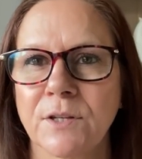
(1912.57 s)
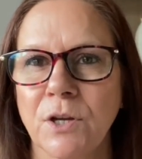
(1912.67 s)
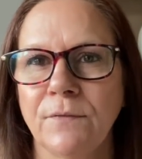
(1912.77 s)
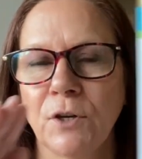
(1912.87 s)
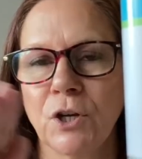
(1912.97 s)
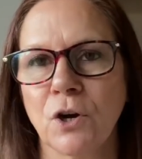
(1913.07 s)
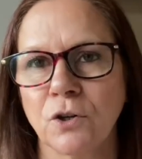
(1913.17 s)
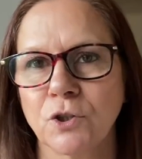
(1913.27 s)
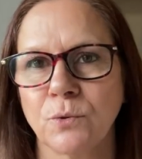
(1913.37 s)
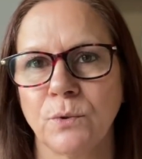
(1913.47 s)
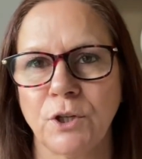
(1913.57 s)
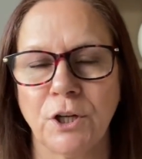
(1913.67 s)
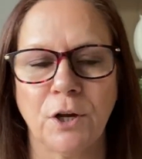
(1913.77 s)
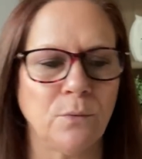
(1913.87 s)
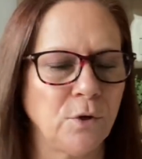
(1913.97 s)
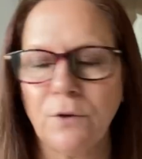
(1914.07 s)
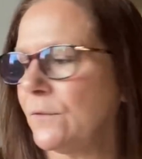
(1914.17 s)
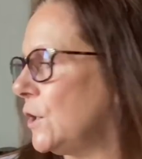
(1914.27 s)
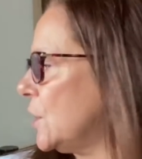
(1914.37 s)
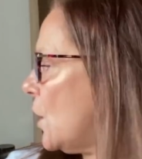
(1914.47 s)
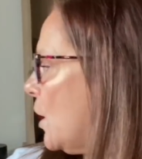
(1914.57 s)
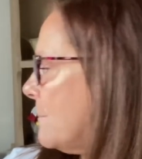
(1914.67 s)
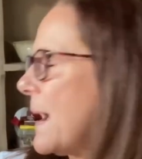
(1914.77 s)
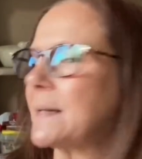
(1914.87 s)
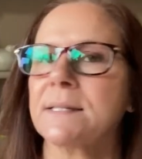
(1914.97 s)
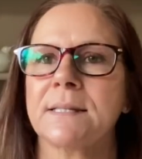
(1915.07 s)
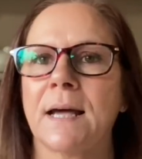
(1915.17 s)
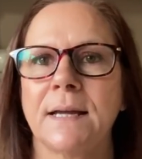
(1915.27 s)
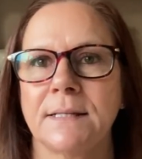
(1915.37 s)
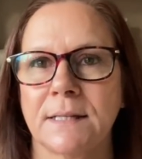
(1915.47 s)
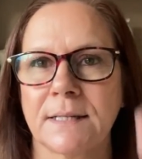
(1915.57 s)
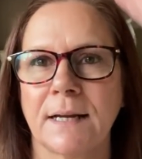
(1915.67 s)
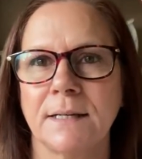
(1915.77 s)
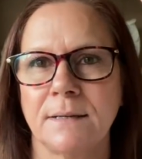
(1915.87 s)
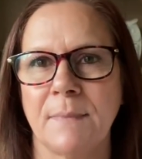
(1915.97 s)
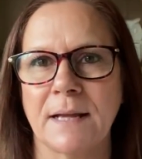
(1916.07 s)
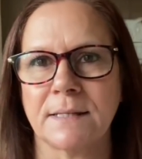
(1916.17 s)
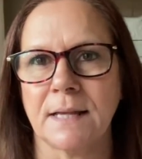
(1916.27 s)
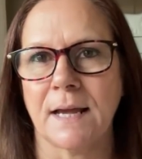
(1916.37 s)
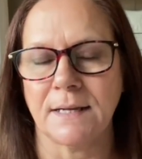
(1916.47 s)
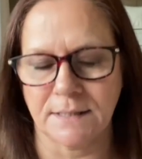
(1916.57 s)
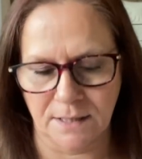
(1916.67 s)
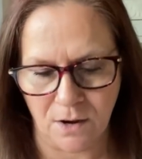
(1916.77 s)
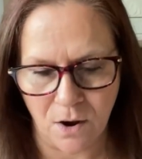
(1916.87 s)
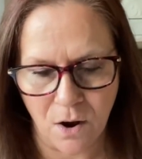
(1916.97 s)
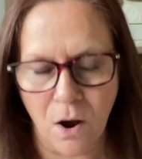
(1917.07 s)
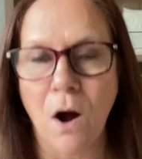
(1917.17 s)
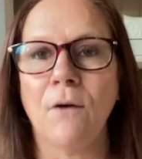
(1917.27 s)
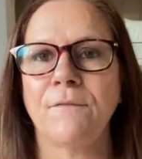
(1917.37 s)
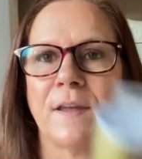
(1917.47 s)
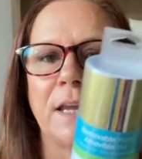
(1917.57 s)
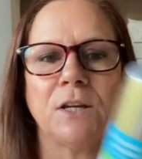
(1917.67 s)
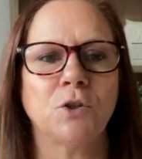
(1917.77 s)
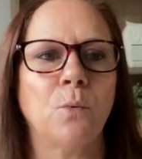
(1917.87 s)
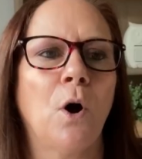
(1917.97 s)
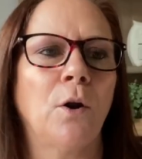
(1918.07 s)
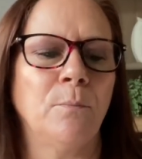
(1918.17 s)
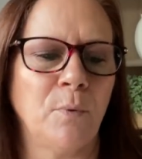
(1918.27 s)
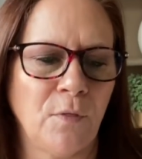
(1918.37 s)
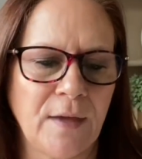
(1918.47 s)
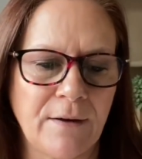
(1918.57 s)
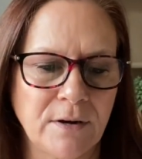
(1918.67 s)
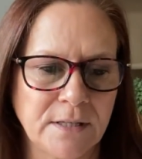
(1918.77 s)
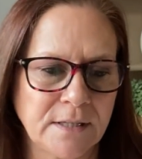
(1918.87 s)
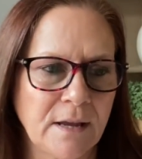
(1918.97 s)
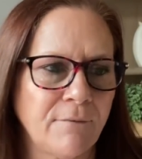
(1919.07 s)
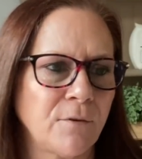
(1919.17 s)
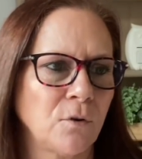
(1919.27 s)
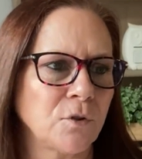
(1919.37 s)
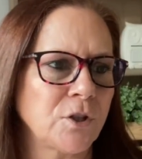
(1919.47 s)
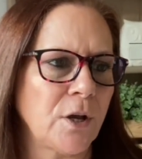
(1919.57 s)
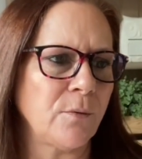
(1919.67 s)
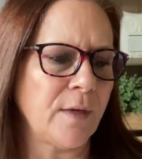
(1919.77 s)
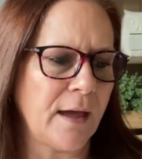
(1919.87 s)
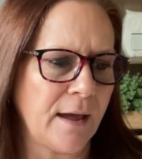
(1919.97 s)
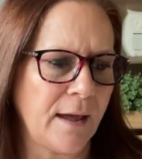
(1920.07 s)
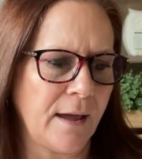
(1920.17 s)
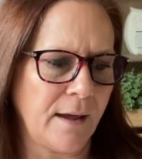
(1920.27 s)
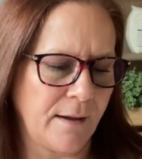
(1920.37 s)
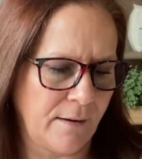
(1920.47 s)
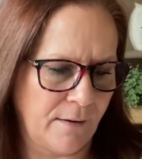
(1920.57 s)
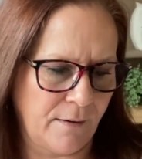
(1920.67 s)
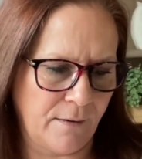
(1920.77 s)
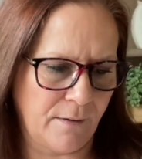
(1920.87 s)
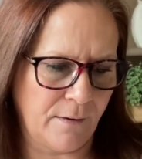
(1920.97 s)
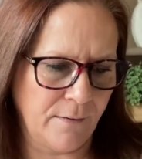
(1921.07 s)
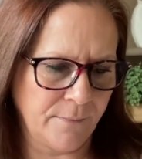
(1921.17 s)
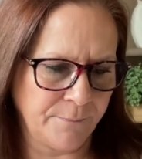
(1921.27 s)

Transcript: So you've only got, you know, you've only got a matte size, a standard matte size of each one, but there is several. So there are